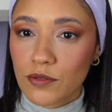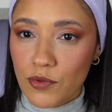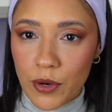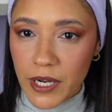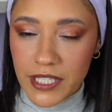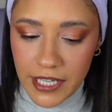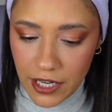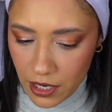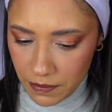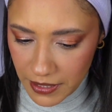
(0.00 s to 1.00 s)

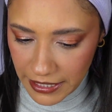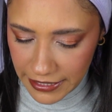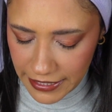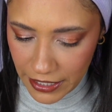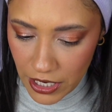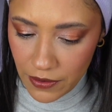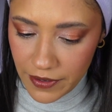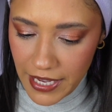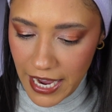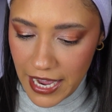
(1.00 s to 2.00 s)
Robotic completely
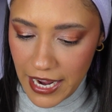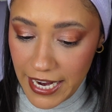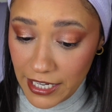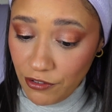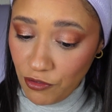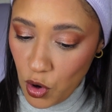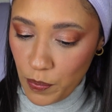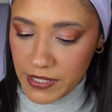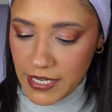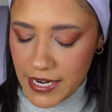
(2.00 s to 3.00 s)
with
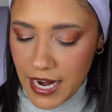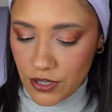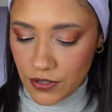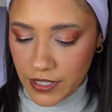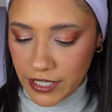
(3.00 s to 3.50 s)
84% natural